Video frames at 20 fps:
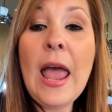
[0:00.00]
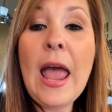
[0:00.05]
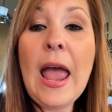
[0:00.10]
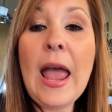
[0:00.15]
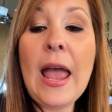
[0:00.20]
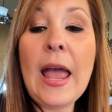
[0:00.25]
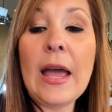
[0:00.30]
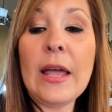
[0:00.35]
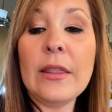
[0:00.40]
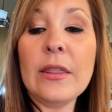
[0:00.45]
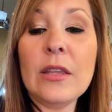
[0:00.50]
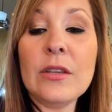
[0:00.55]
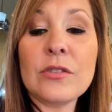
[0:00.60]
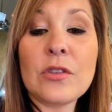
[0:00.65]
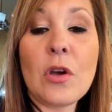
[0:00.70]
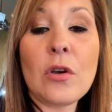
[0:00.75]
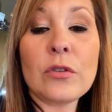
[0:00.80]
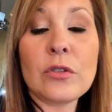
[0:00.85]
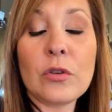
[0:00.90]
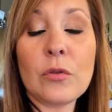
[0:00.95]
And this
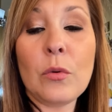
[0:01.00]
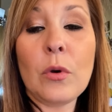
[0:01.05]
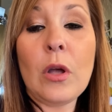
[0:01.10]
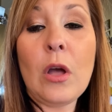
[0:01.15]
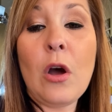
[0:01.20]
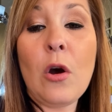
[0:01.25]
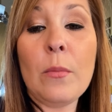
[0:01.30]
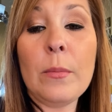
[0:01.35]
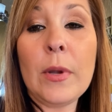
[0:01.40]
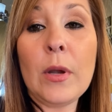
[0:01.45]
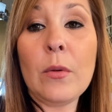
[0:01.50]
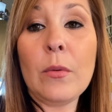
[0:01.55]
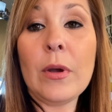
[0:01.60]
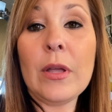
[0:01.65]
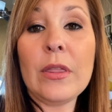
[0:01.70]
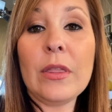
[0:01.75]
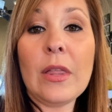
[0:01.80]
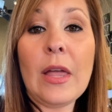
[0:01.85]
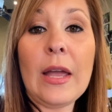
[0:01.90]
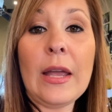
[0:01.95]
also will help me
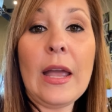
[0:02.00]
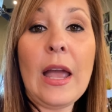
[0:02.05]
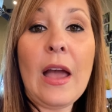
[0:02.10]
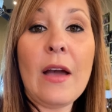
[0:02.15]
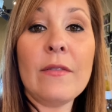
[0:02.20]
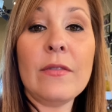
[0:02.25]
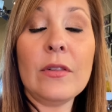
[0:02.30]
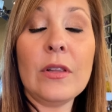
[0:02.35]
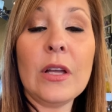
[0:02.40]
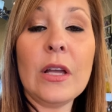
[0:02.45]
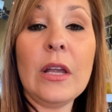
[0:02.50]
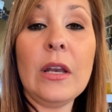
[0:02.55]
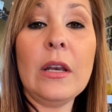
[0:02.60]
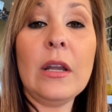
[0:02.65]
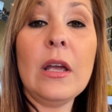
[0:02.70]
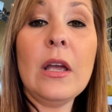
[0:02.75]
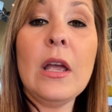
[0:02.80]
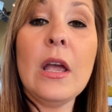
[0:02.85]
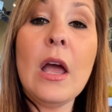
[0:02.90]
with like Evelyn.